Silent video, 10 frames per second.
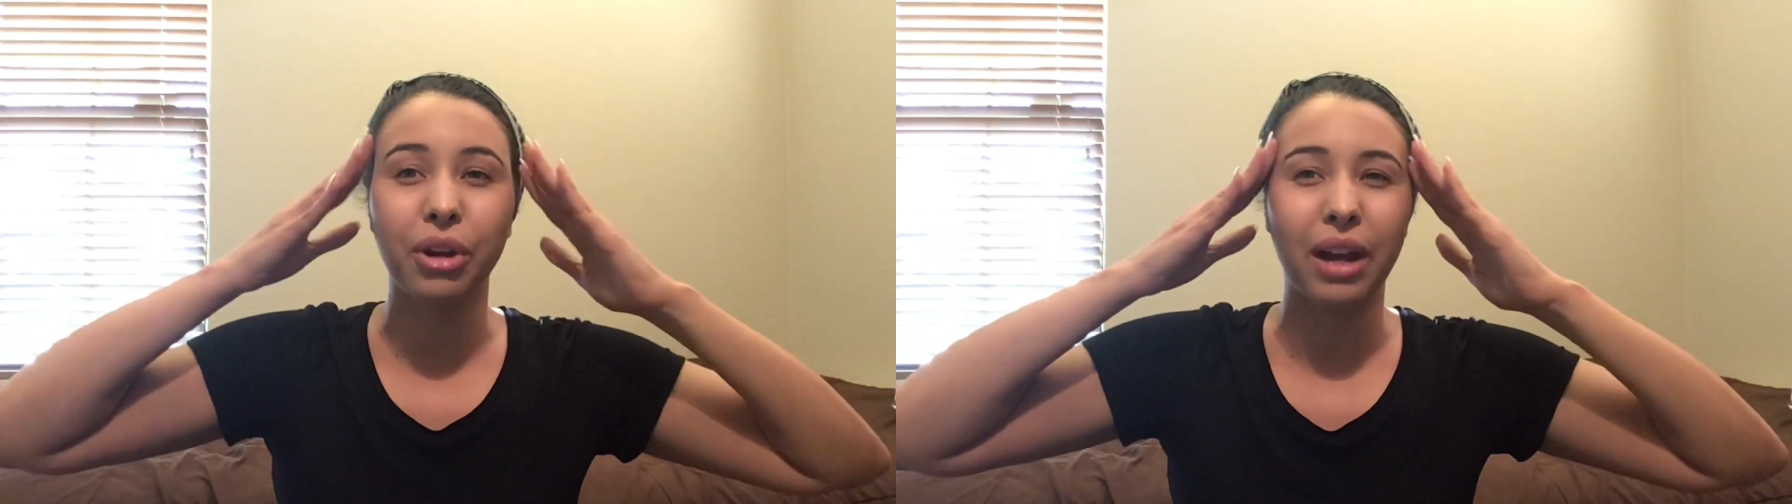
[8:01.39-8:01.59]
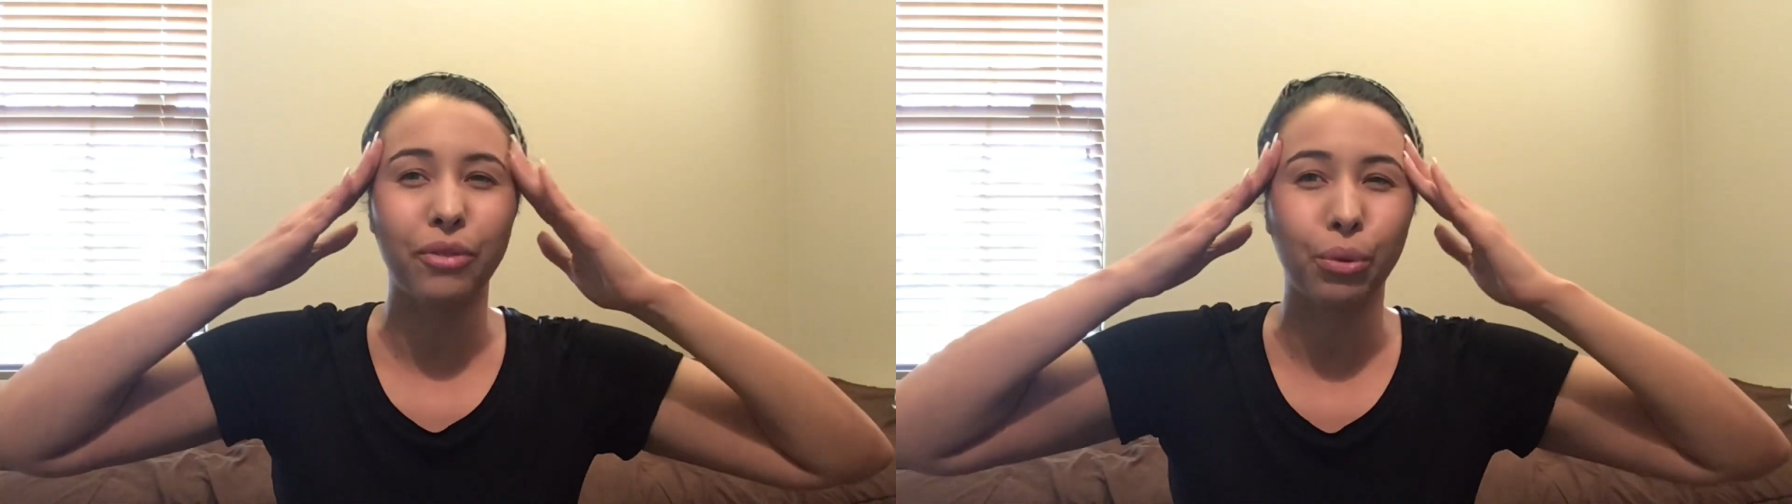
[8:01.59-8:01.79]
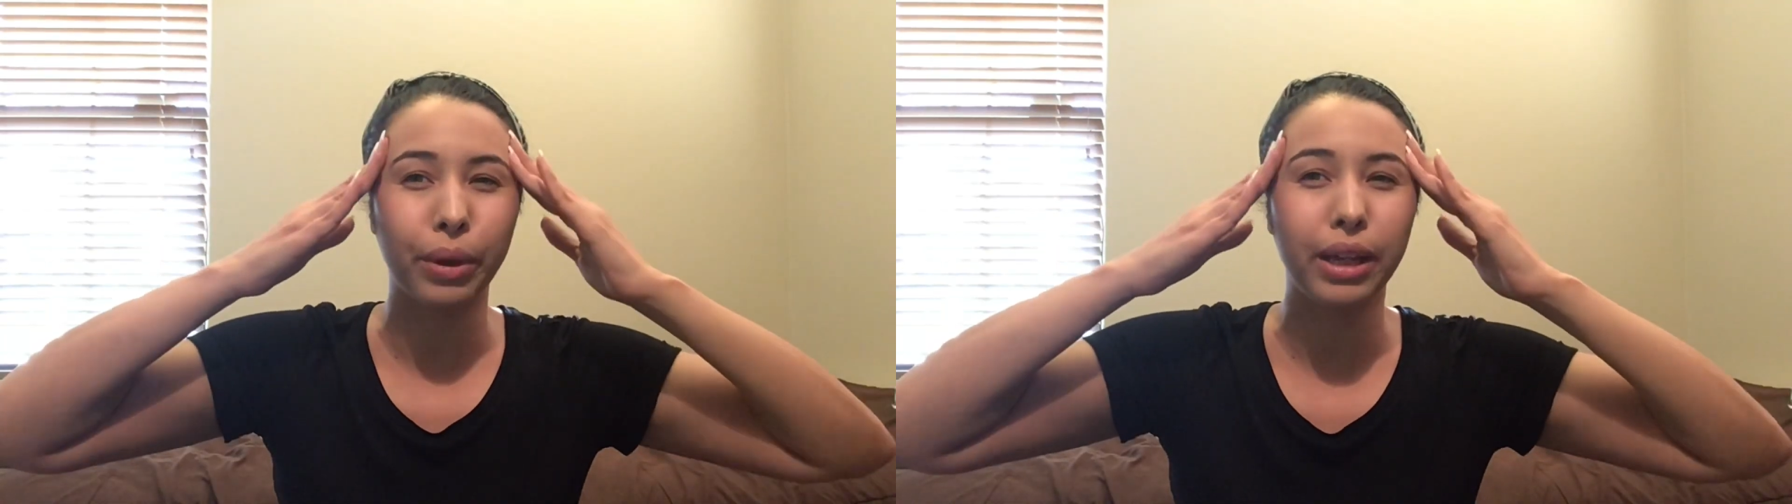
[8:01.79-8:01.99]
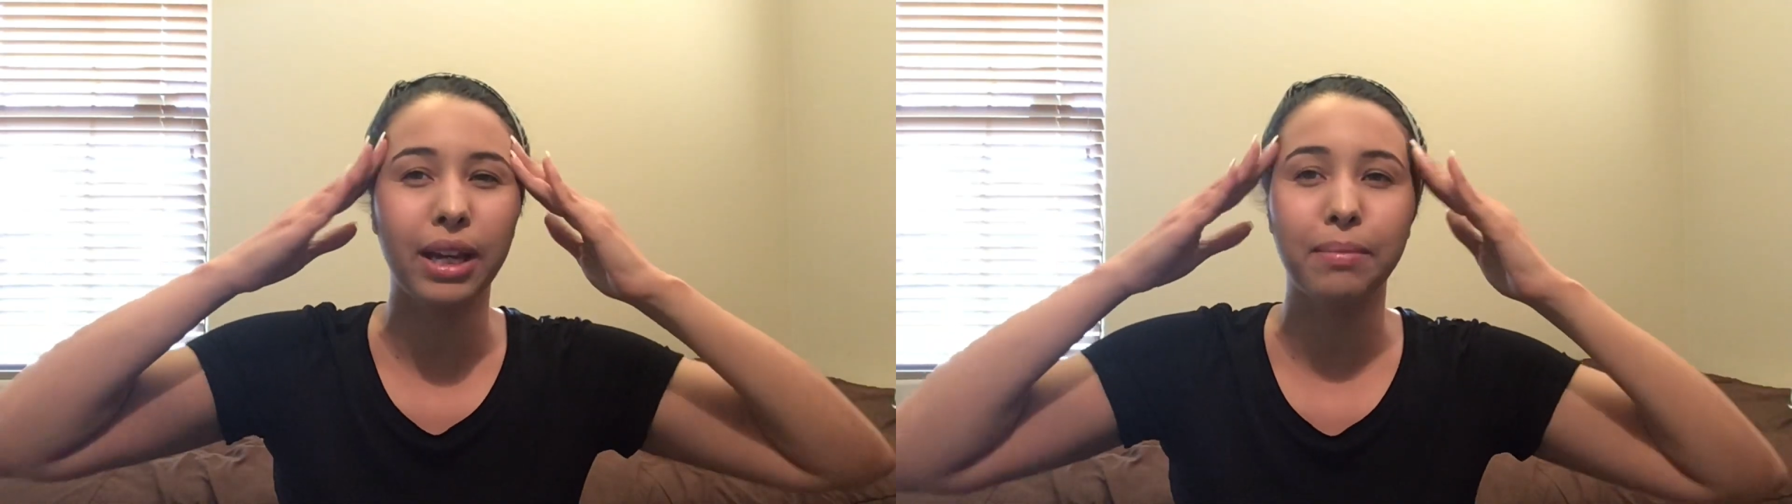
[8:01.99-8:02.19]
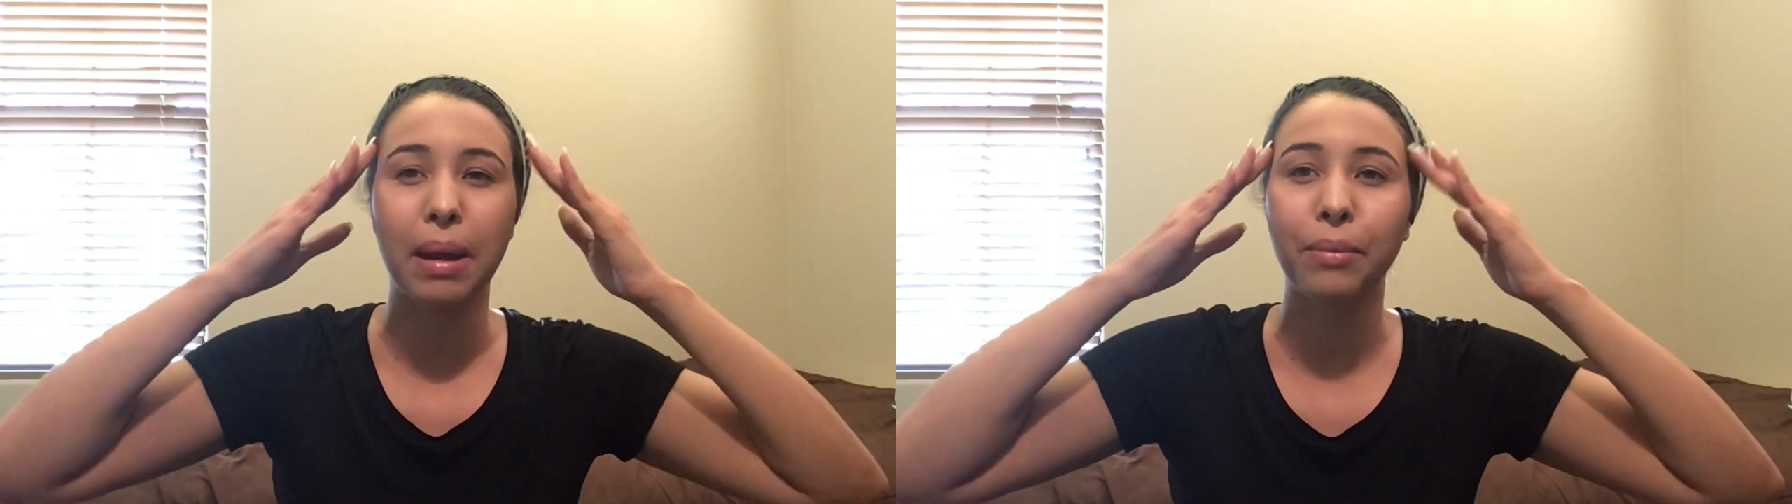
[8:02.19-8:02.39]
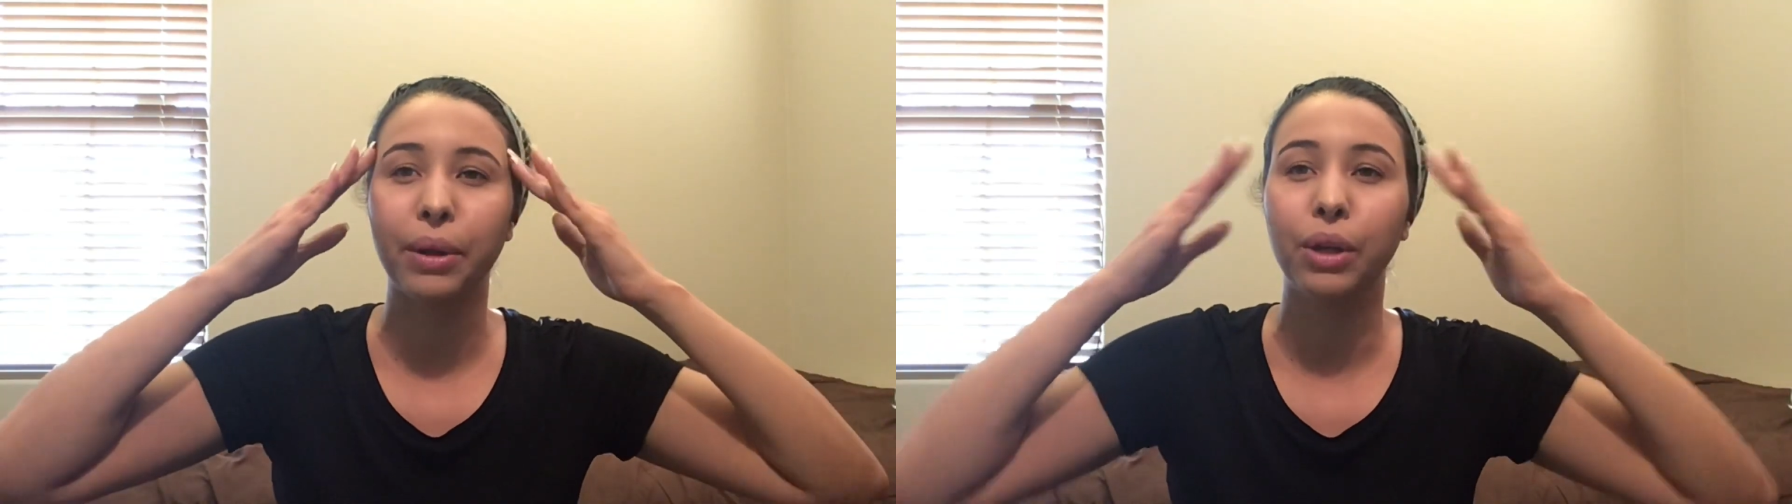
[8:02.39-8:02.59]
and have a really good memory,